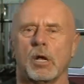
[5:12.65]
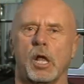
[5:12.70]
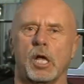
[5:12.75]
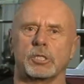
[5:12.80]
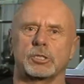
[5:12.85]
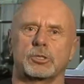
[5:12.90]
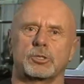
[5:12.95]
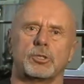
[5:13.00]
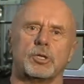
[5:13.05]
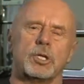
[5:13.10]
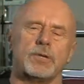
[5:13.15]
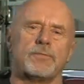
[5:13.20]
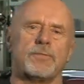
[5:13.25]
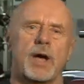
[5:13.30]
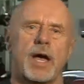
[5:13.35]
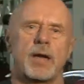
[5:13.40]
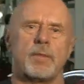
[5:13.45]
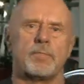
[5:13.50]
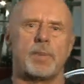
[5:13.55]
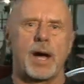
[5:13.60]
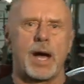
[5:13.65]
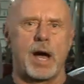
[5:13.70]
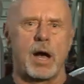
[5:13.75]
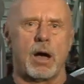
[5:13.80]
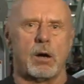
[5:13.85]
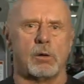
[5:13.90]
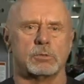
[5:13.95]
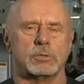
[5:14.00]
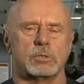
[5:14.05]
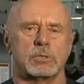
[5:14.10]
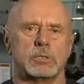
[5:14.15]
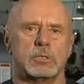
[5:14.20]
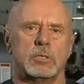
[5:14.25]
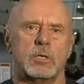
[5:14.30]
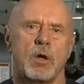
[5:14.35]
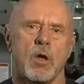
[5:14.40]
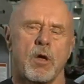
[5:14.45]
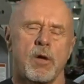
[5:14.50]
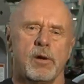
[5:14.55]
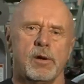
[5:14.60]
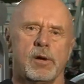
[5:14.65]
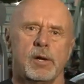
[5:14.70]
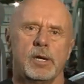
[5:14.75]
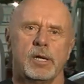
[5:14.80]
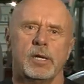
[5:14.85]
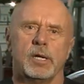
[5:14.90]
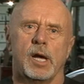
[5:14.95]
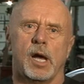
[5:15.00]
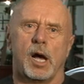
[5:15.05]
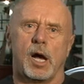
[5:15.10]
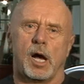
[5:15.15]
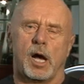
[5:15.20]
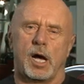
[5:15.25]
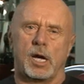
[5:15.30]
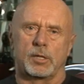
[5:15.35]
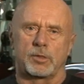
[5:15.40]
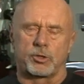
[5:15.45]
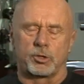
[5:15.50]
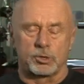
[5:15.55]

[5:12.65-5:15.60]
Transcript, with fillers: Lost 35 pounds, uh,